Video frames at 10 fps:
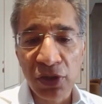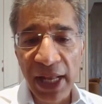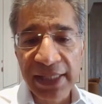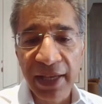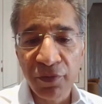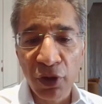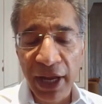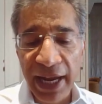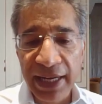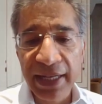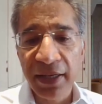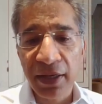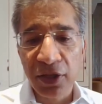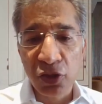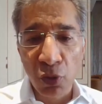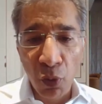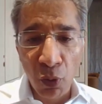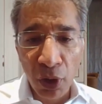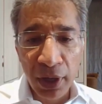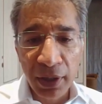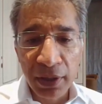So let's say if you're 80 years old,